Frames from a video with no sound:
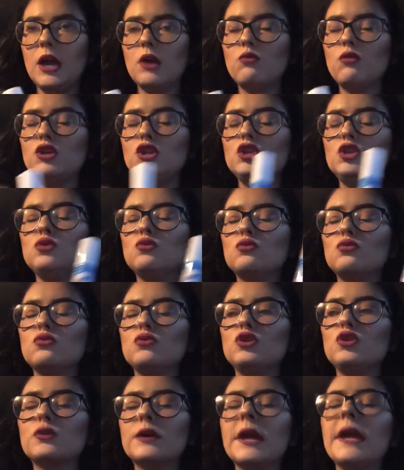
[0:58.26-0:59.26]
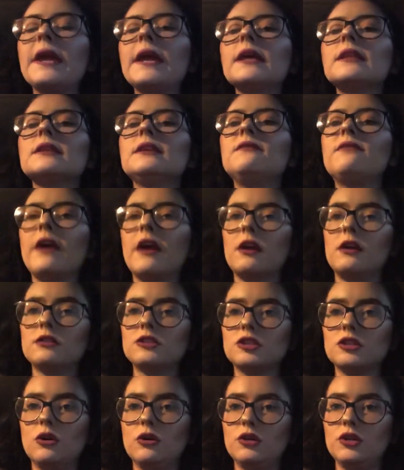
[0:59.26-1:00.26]
when you can't leave
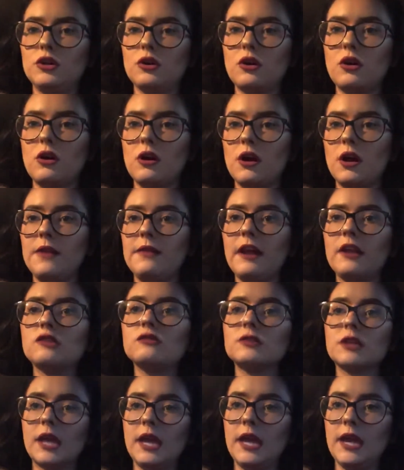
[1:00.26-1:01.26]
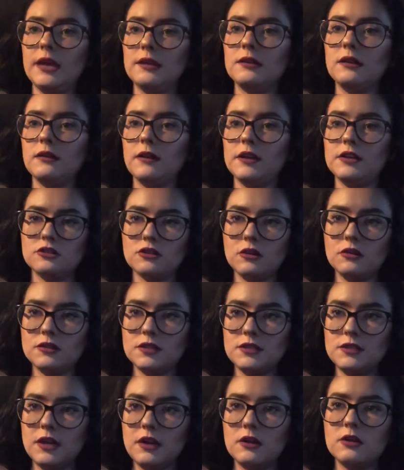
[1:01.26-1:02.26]
aerosol in your car, and that's what can a Lysol is,
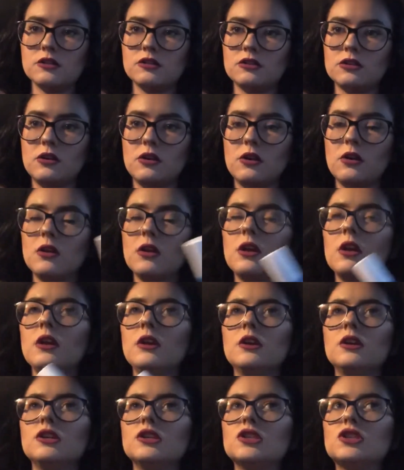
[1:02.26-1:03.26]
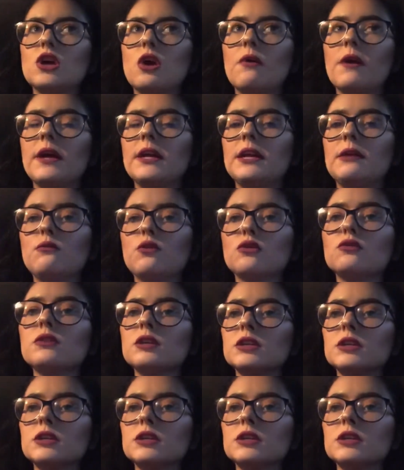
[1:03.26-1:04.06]
it's aerosol. So it will